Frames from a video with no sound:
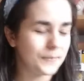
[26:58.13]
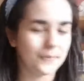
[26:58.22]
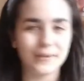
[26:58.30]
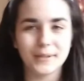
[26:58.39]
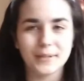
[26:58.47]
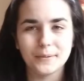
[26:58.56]

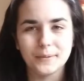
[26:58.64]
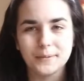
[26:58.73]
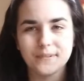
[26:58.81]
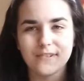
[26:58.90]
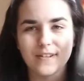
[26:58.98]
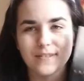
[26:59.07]
when I'll
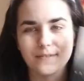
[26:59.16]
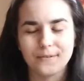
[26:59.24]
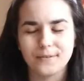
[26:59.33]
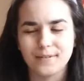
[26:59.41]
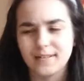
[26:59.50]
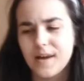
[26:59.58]
transfer
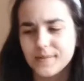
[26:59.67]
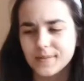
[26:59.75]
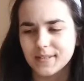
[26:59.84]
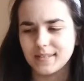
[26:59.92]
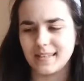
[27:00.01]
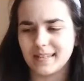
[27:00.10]
all the tabs
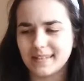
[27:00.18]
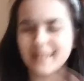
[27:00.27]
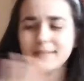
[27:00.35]
and like